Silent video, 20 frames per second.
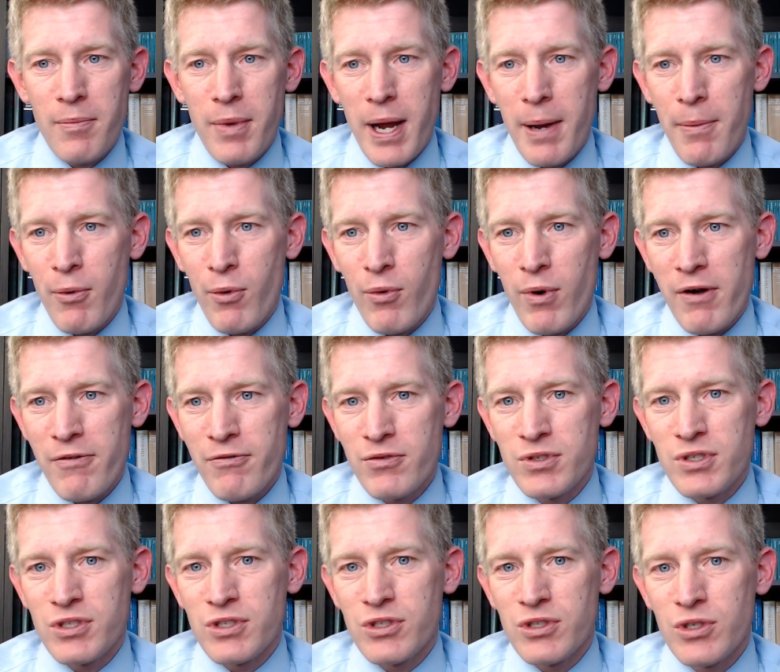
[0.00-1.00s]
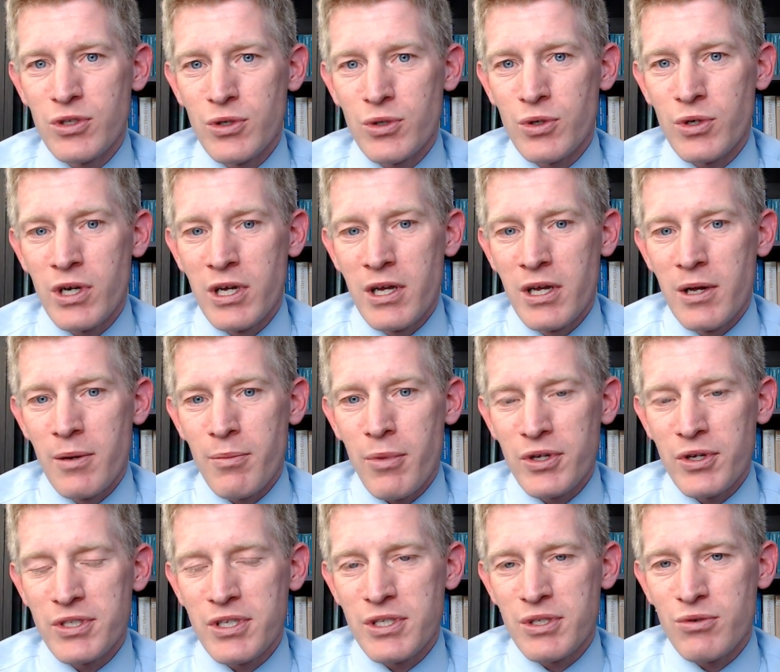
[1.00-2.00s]
Bible references too.
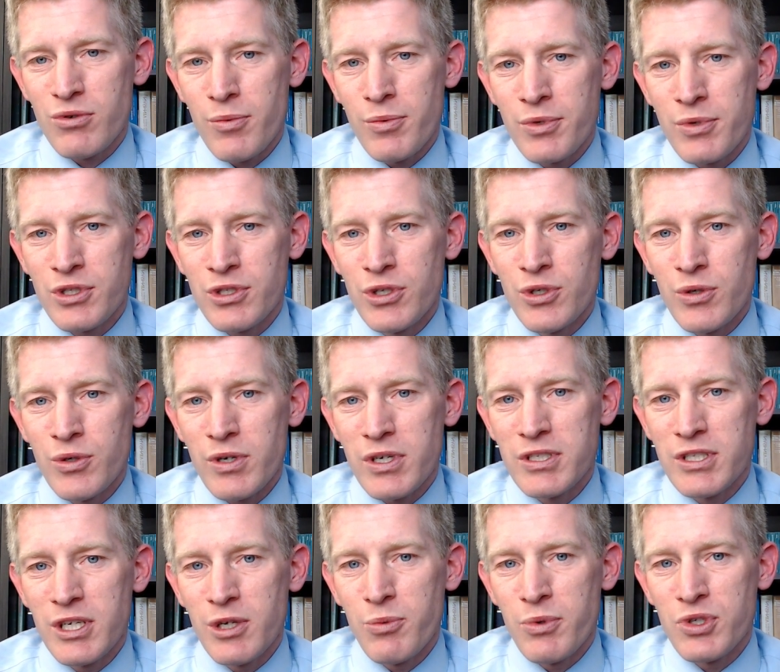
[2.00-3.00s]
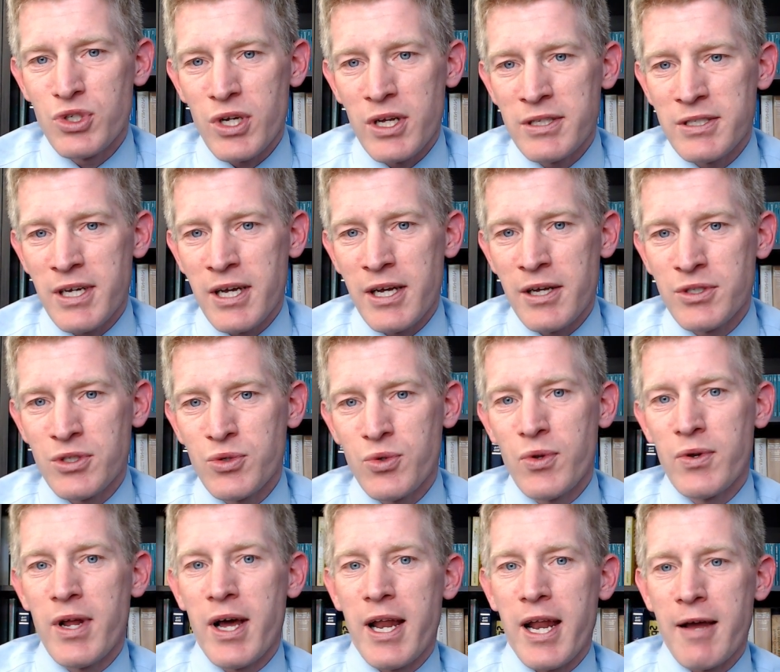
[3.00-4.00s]
Paul says in Romans 2 Indeed, when Gentiles who do
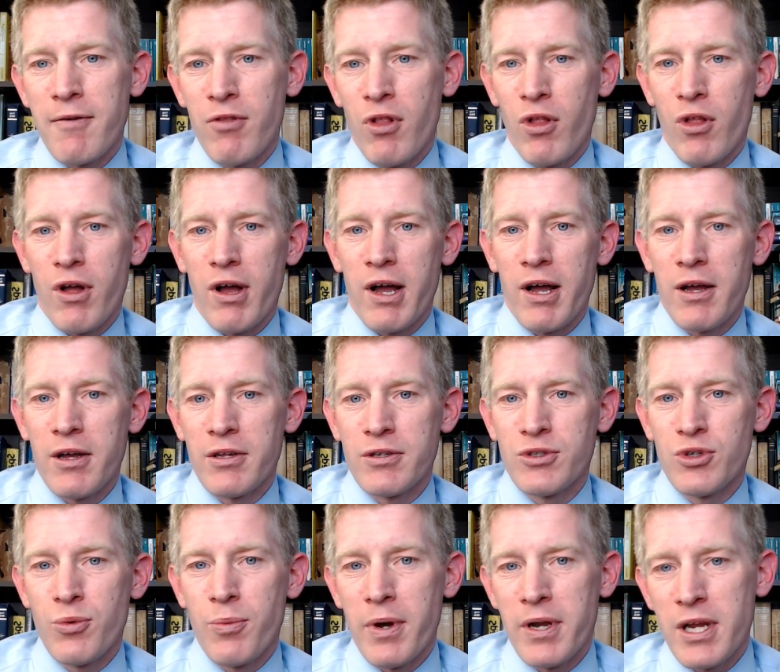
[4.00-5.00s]
not have the law do by